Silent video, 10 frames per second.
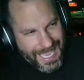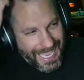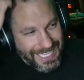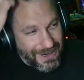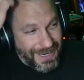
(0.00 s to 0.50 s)

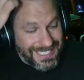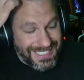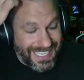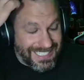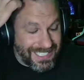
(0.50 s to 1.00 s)

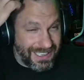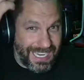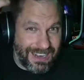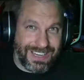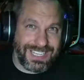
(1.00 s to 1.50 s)
It's
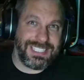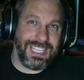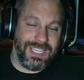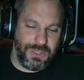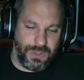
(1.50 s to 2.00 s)
hilarious
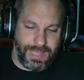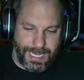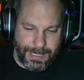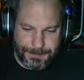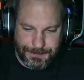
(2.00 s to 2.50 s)
that you do
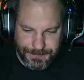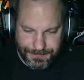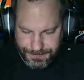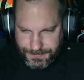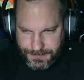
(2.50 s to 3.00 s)
that,
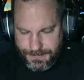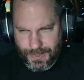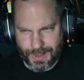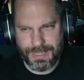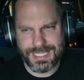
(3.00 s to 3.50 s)

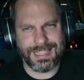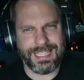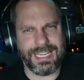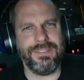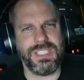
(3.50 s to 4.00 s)
because I
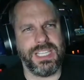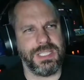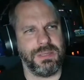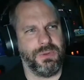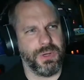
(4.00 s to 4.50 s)
think I've said
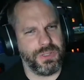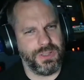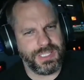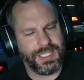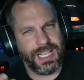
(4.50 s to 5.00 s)
this before, so
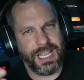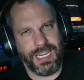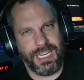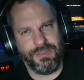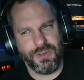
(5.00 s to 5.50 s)
this is not
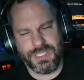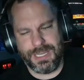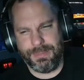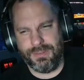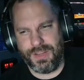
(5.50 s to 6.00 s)
a
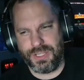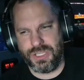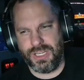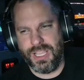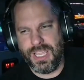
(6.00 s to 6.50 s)
first-time
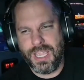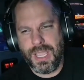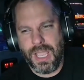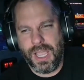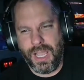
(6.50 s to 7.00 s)
confession.
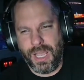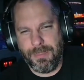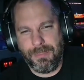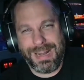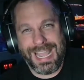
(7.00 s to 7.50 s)

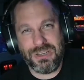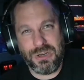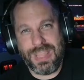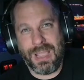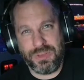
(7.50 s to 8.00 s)
But I
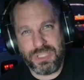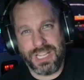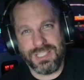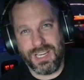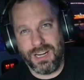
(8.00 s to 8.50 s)
do that with
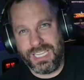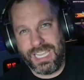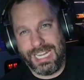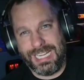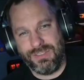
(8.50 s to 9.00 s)
John's
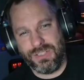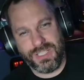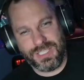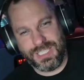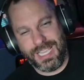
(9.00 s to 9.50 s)
Arcade even to
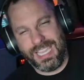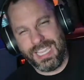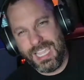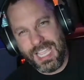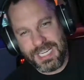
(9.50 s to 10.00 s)
this day.
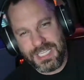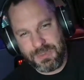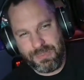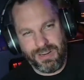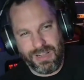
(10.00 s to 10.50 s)
I
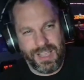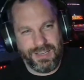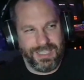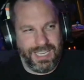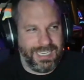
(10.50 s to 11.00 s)
just put
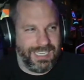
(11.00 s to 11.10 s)
on, like,